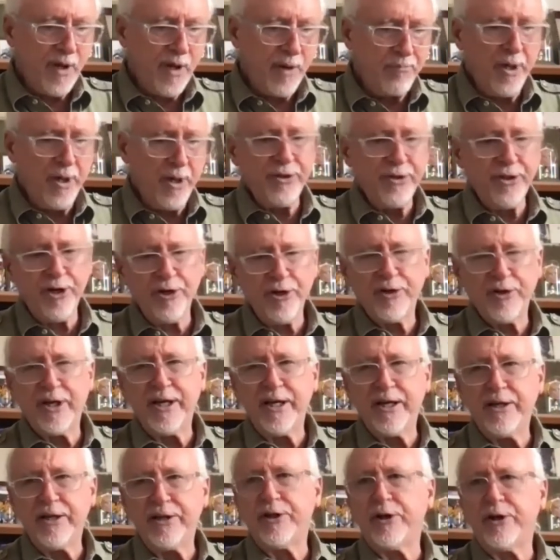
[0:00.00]
But there
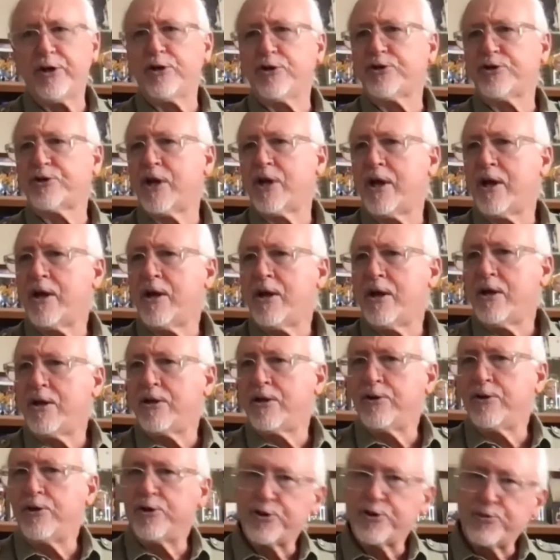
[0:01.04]
again, there's
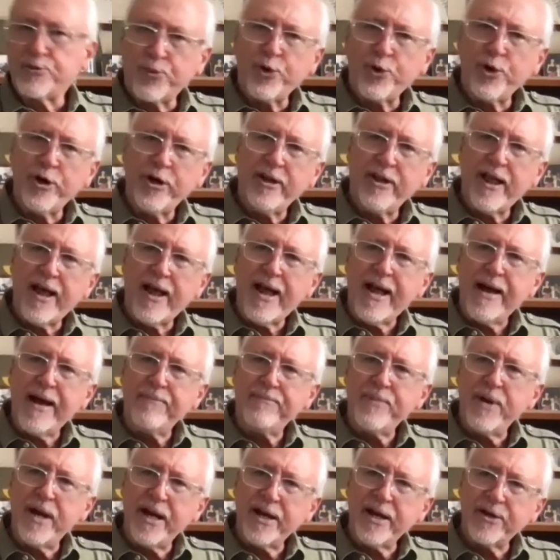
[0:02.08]
there's pre-lab
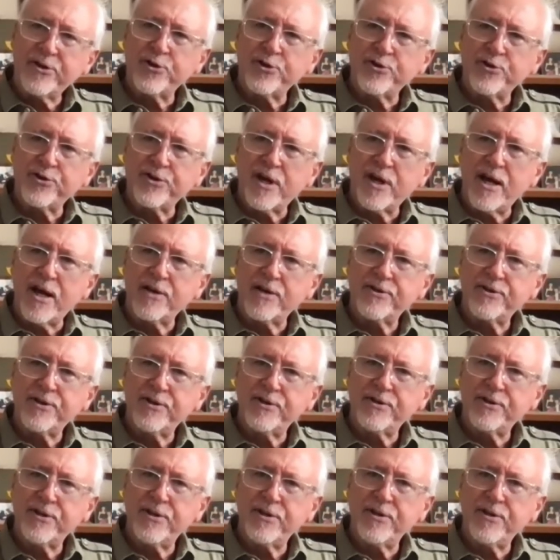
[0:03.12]

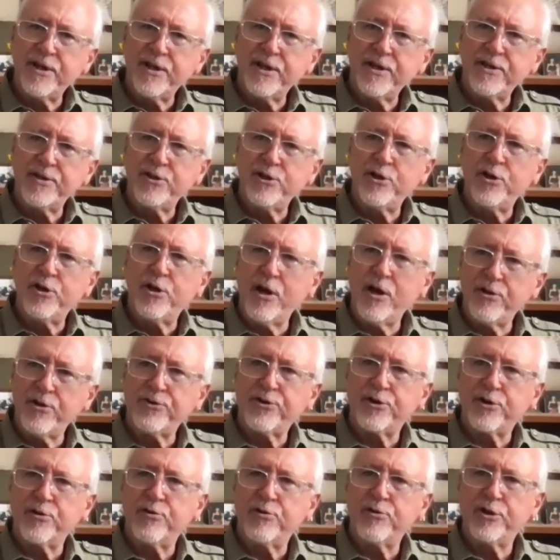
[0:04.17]
exercises, and then you go
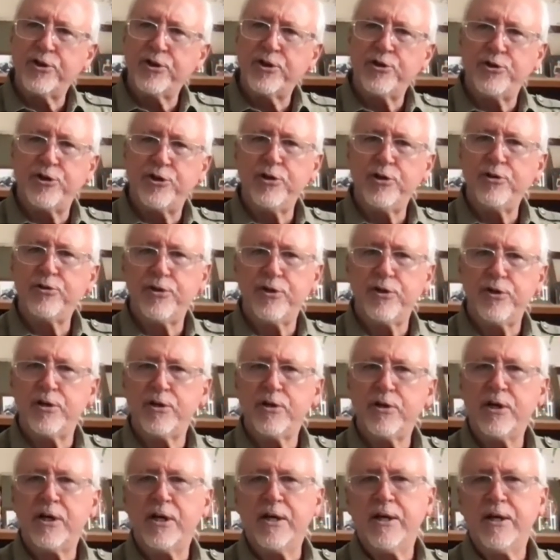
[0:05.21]
through and you do the
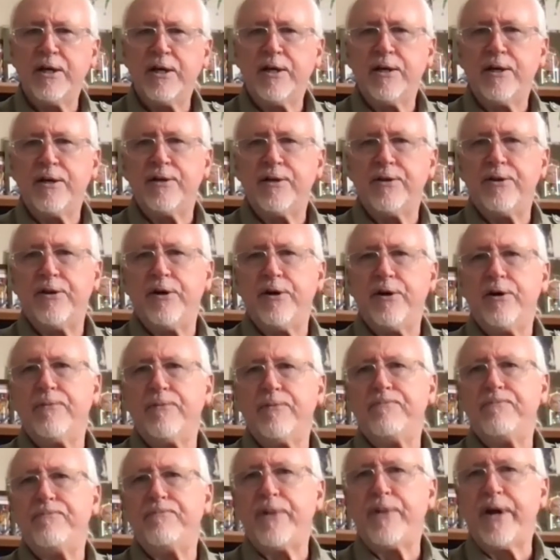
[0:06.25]

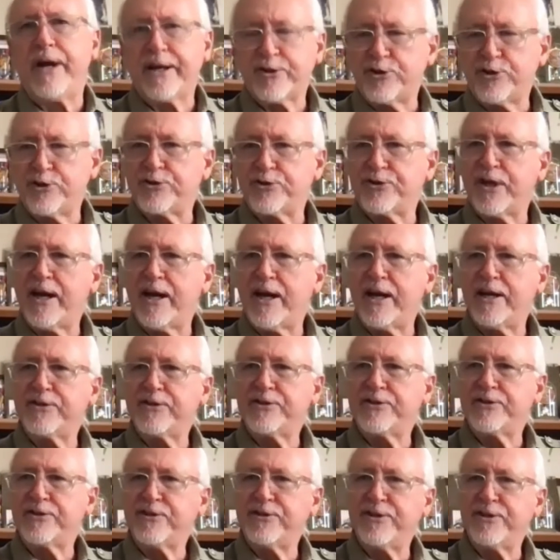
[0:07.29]
the
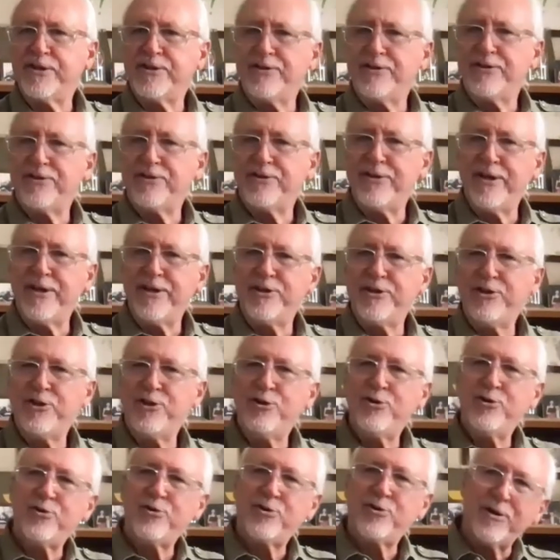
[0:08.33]
exercise, and then then
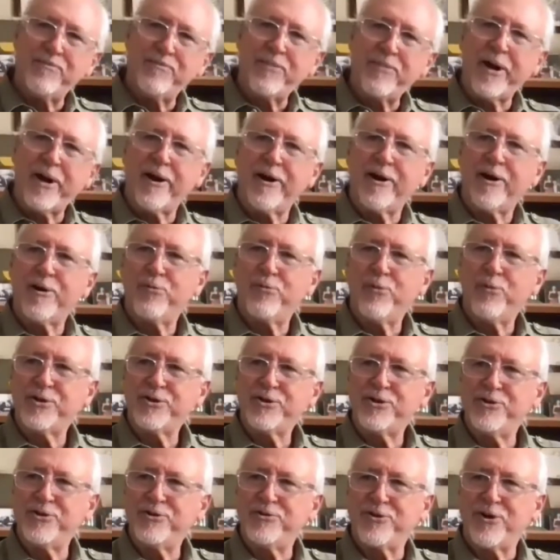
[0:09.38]
you compare
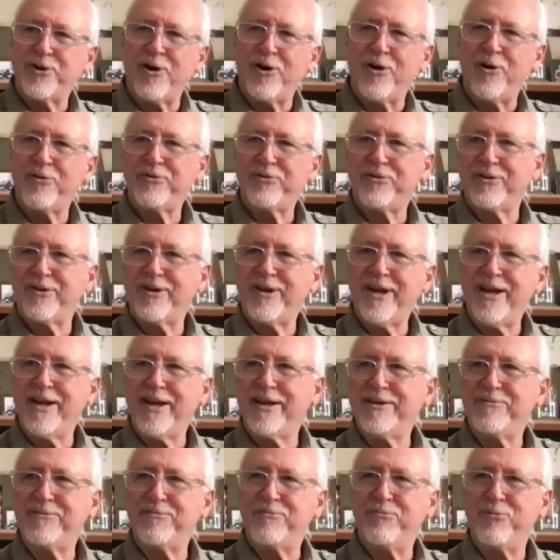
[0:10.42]
what you thought
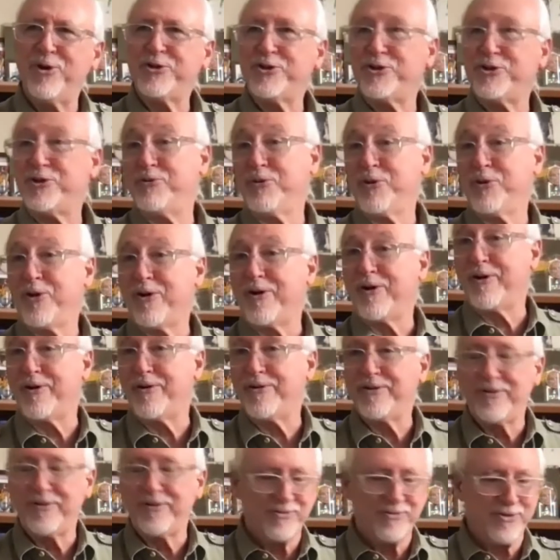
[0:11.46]
and what you learned.
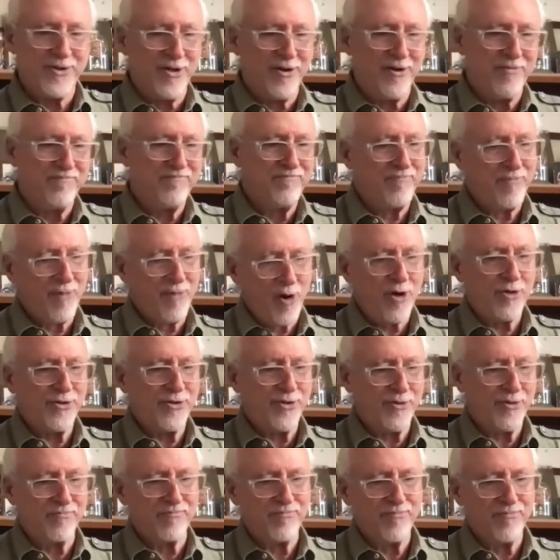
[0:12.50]
So
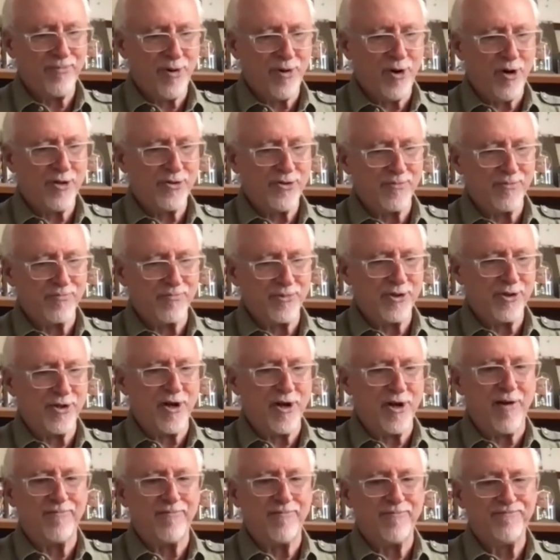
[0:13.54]
awesome, awesome
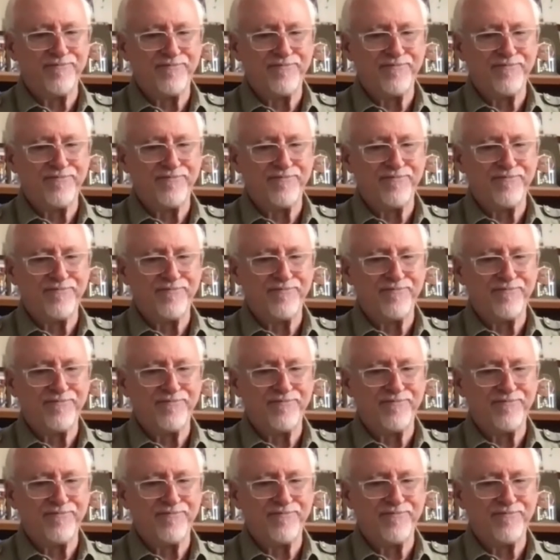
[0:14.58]
stuff.